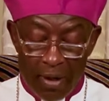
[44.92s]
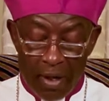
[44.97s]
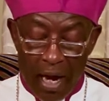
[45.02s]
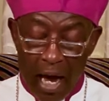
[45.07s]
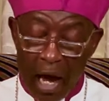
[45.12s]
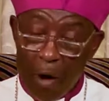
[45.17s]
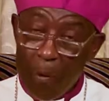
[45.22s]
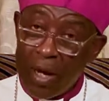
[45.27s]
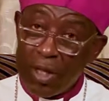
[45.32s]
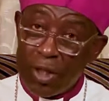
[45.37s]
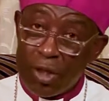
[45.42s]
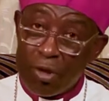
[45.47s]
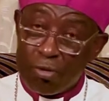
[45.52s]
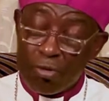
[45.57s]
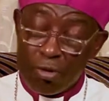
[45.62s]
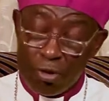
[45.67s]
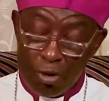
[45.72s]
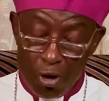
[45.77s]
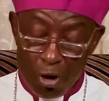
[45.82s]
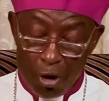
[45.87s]
I want you
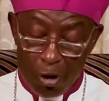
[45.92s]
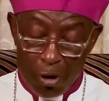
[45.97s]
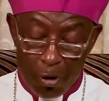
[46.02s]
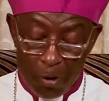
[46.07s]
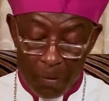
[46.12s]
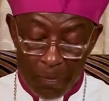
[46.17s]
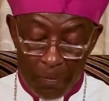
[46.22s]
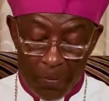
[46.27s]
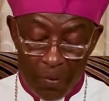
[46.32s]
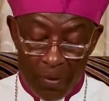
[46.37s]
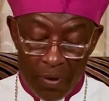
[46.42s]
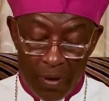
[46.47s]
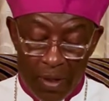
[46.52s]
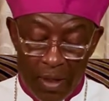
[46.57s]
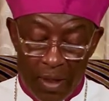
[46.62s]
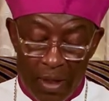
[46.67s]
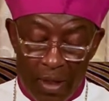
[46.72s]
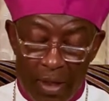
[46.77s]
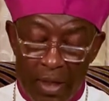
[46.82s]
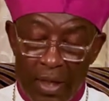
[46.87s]
to know
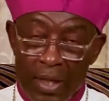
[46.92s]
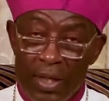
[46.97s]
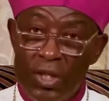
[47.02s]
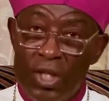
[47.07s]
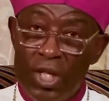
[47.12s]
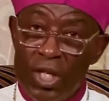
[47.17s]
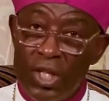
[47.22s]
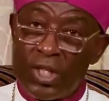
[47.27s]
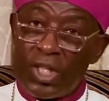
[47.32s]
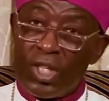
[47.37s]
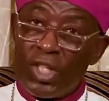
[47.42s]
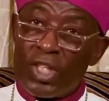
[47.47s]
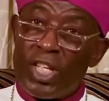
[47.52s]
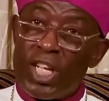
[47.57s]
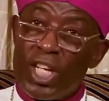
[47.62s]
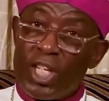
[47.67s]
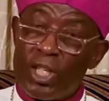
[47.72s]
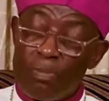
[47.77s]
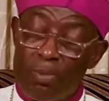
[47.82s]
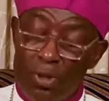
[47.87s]
this is
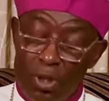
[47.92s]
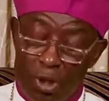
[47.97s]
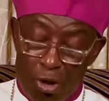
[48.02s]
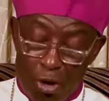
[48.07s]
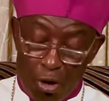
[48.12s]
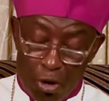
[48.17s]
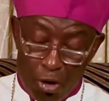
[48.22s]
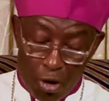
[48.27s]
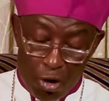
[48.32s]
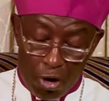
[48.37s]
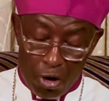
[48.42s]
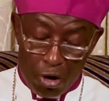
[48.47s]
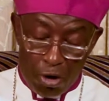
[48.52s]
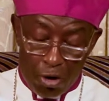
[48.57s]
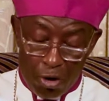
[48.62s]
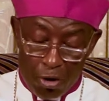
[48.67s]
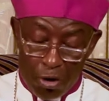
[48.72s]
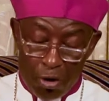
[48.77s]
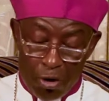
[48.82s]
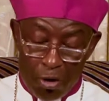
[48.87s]
a spiritual
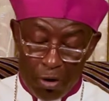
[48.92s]
call